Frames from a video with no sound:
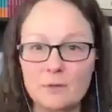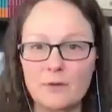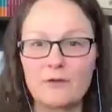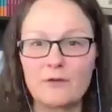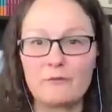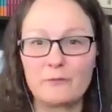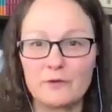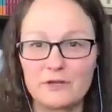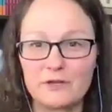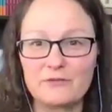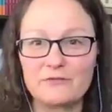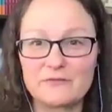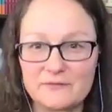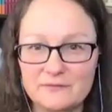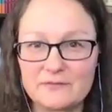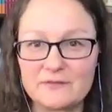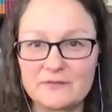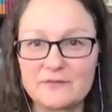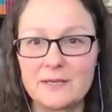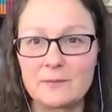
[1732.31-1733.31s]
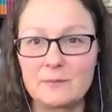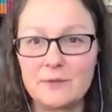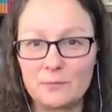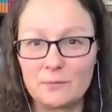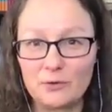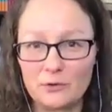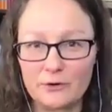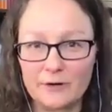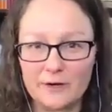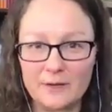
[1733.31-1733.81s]
So when you've seen
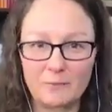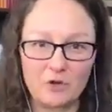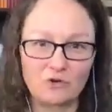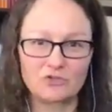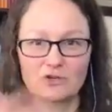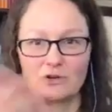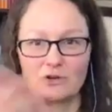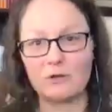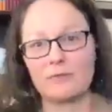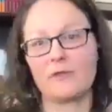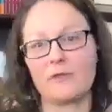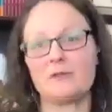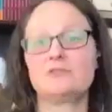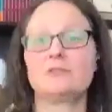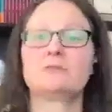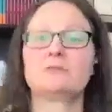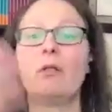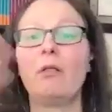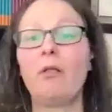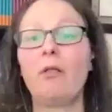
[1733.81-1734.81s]
people who are emotional and they just,